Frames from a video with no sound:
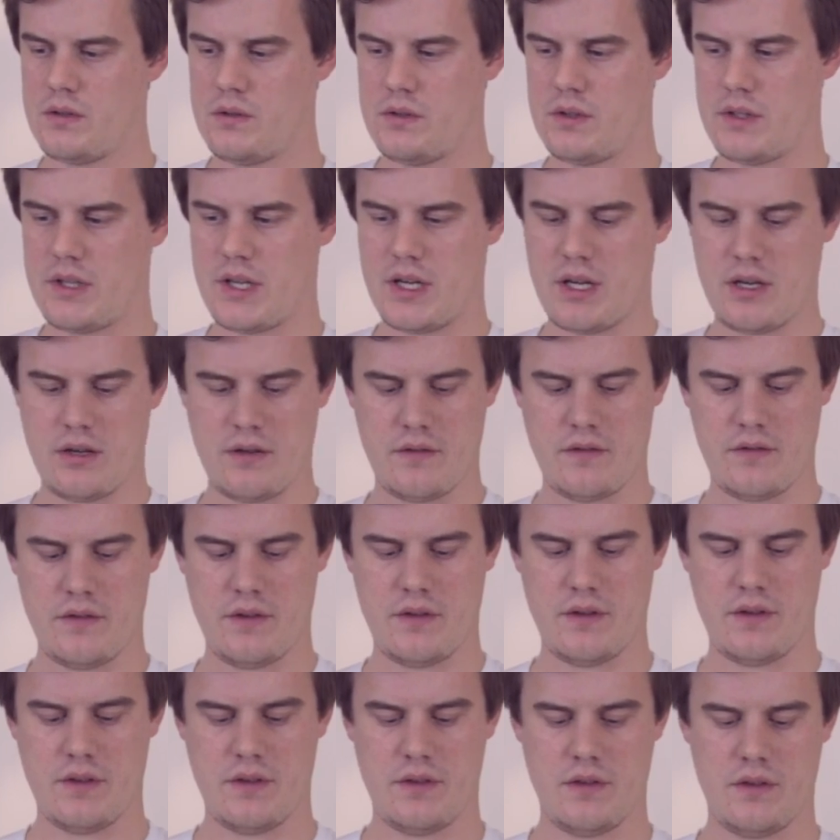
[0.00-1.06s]
We'll have
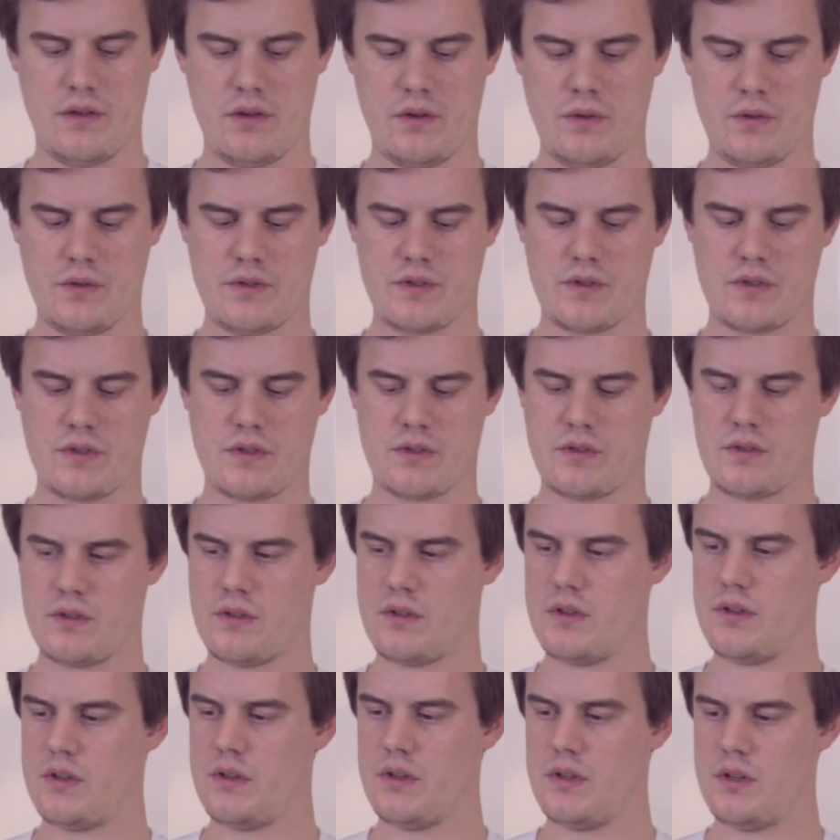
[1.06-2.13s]
those,
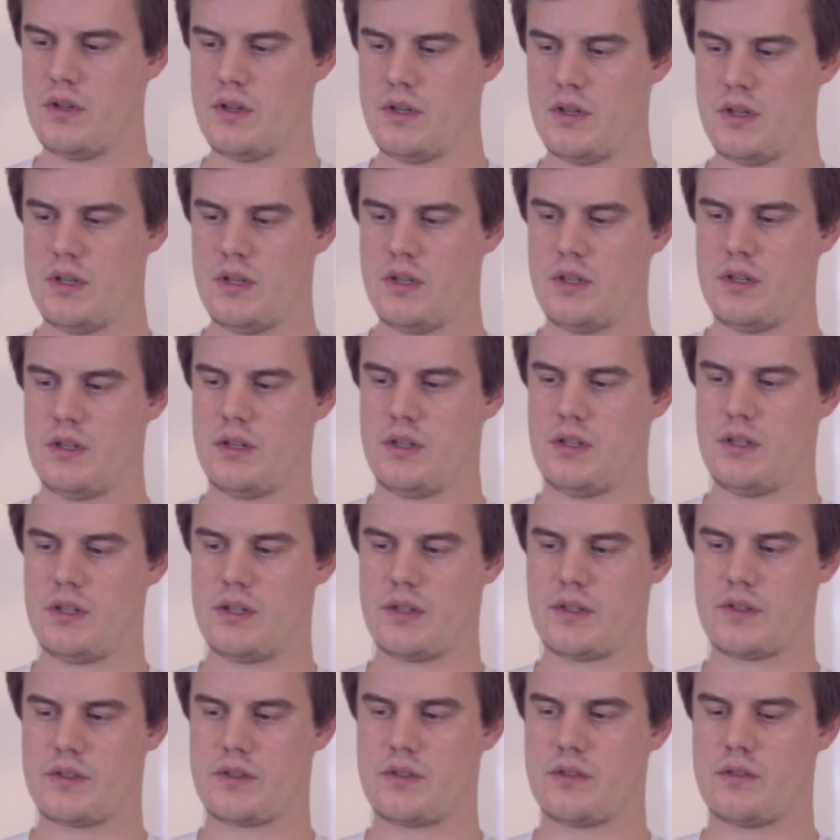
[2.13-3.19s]

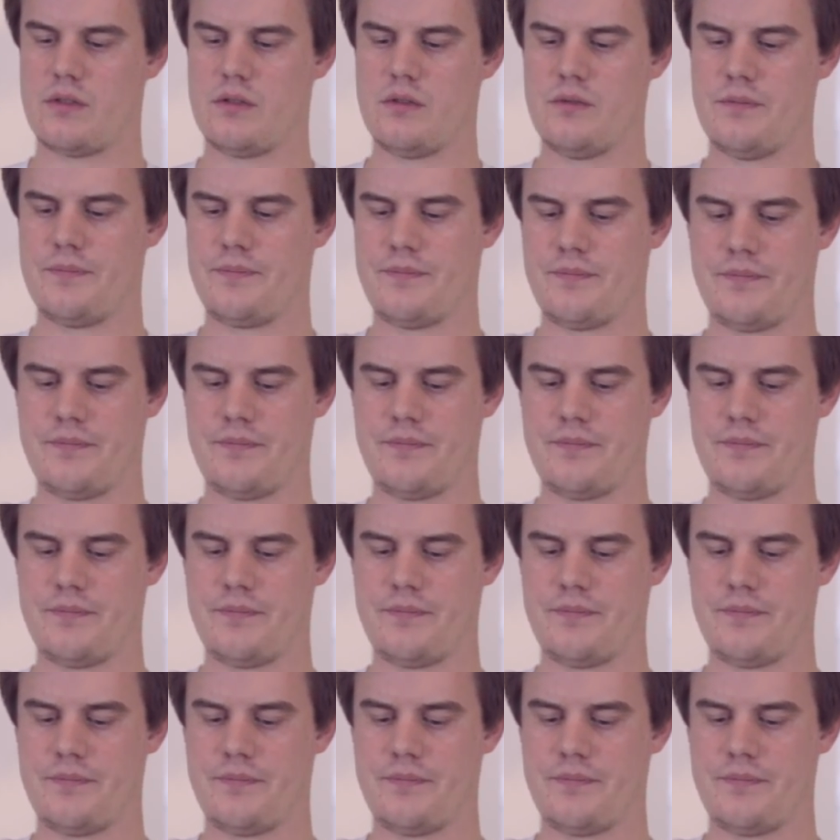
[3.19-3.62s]
like so.